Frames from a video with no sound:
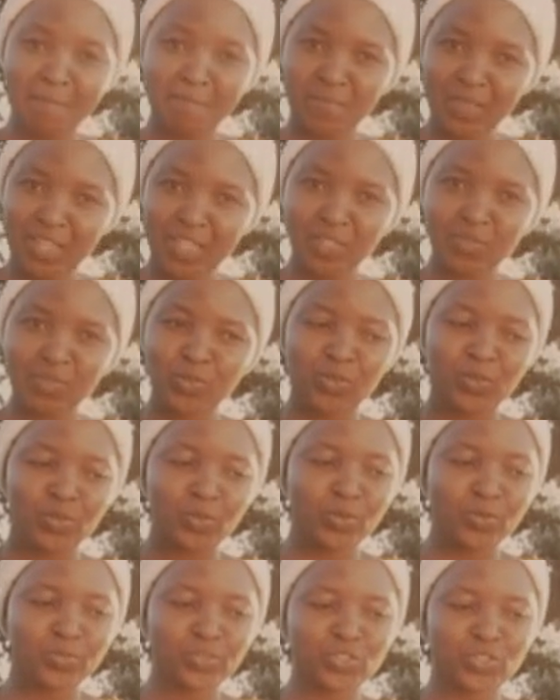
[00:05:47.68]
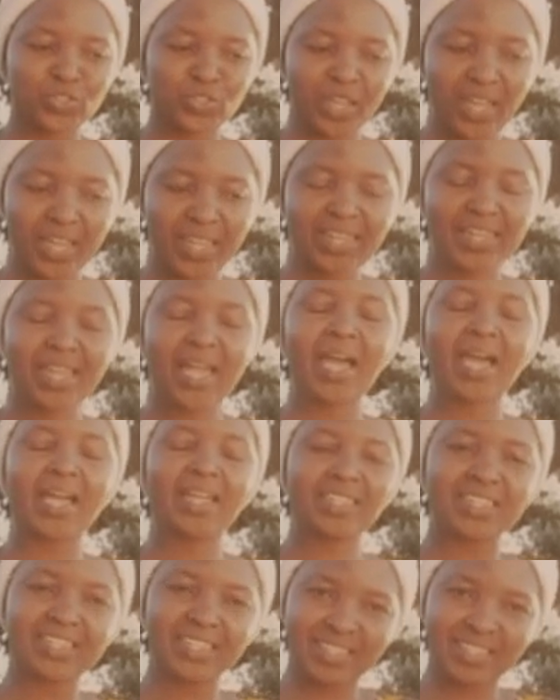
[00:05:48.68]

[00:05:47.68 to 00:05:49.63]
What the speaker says: make your clothes shine, and